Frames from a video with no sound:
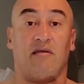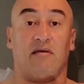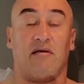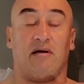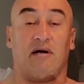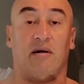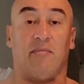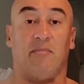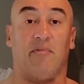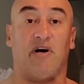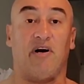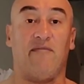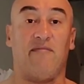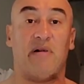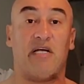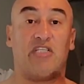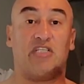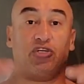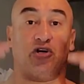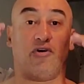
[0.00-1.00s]
above
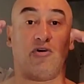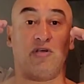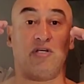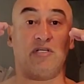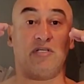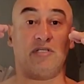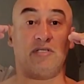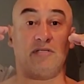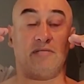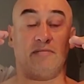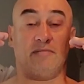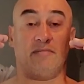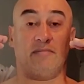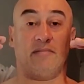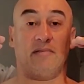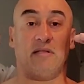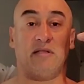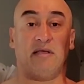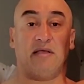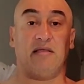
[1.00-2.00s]
my shoulders,
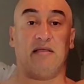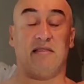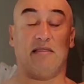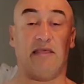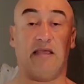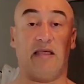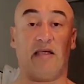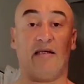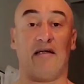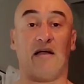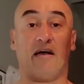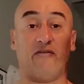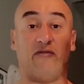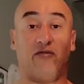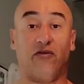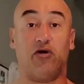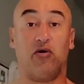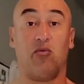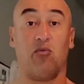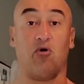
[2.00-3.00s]
there I
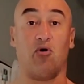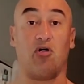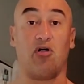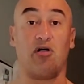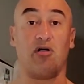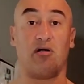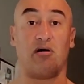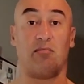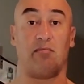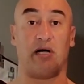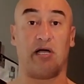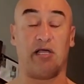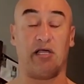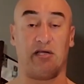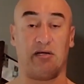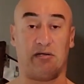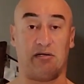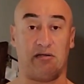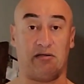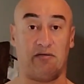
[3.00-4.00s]
feel more on
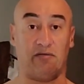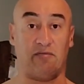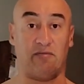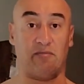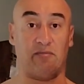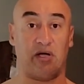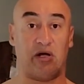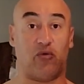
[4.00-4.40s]
my